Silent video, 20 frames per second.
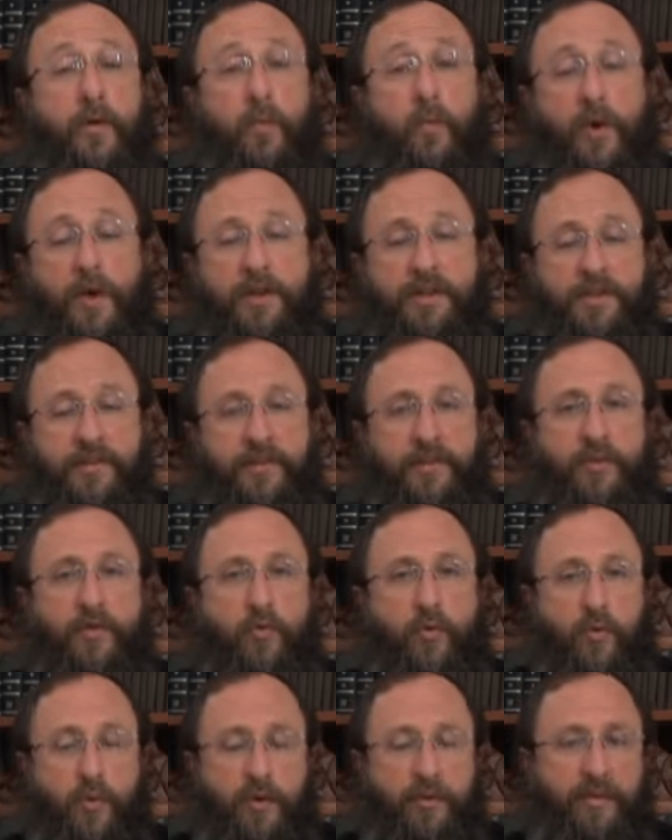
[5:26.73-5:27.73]
One to the
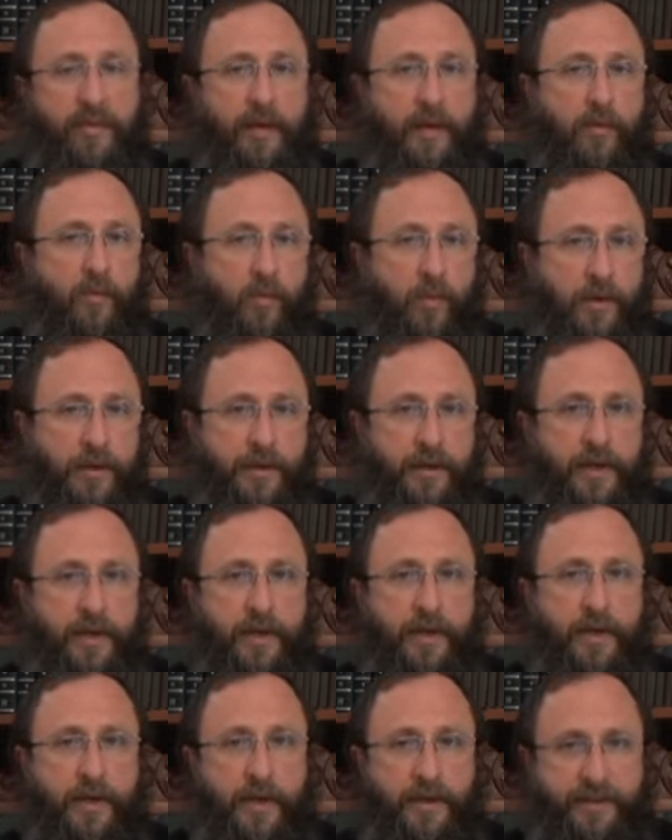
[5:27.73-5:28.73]
north and one
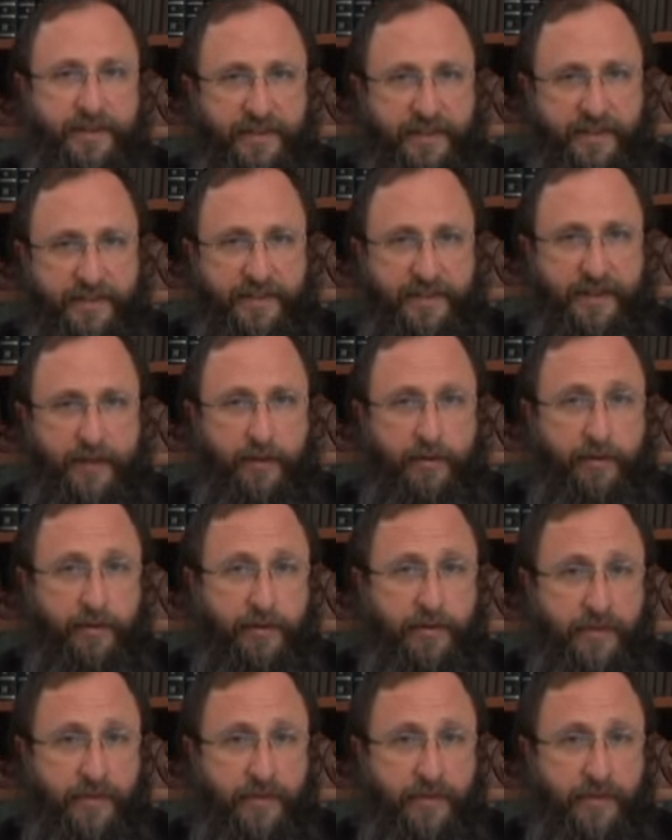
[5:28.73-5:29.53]
to the south.